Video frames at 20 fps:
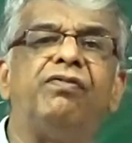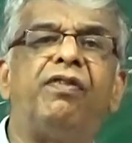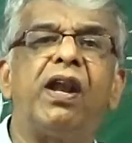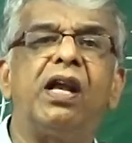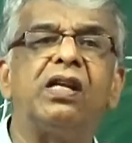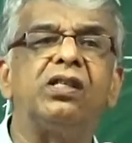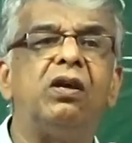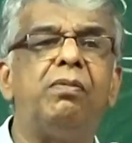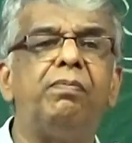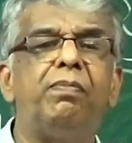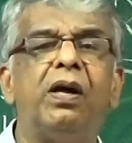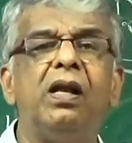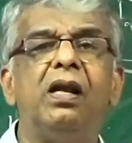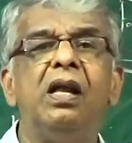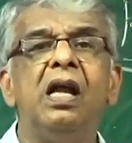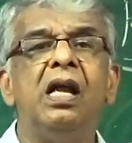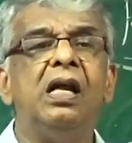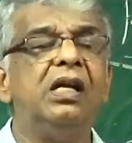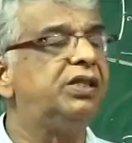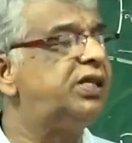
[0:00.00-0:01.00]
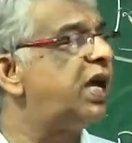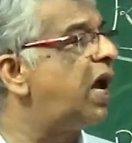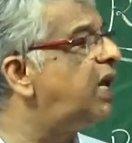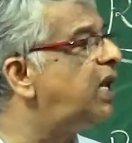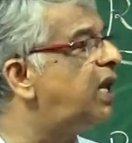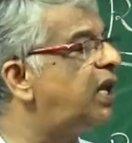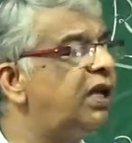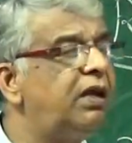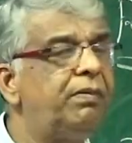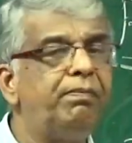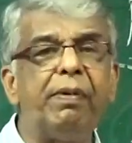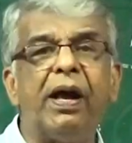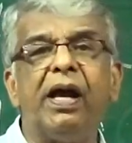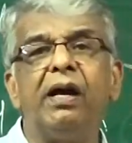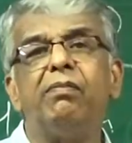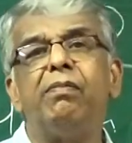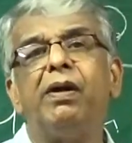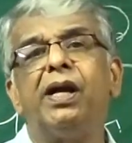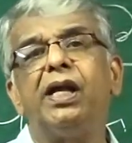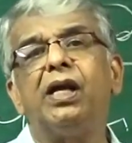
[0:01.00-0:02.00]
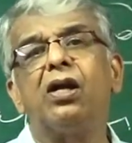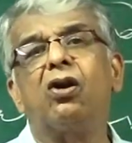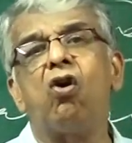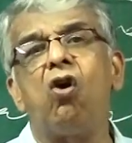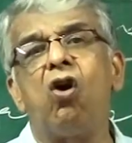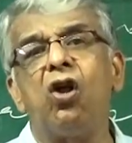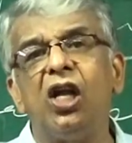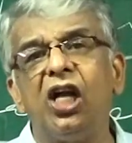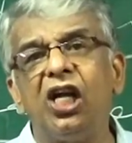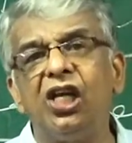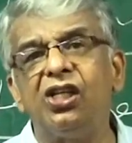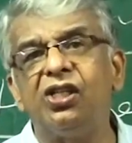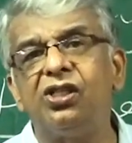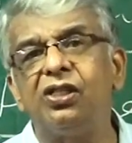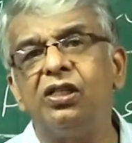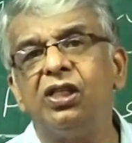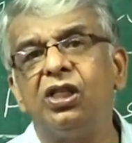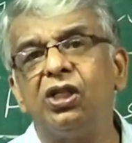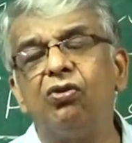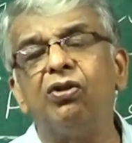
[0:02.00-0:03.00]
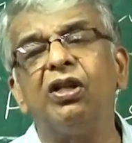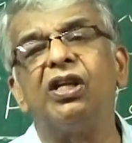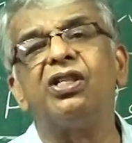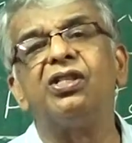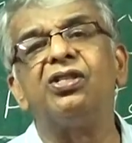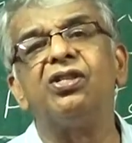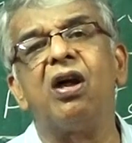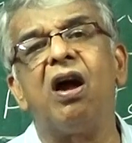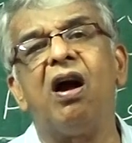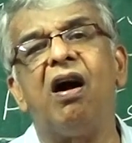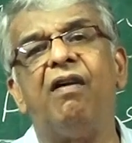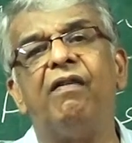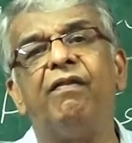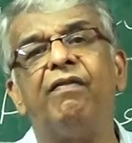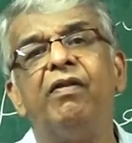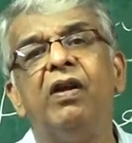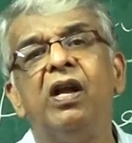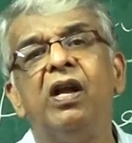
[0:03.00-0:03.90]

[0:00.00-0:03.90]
For example, salary paid by a college to the staff.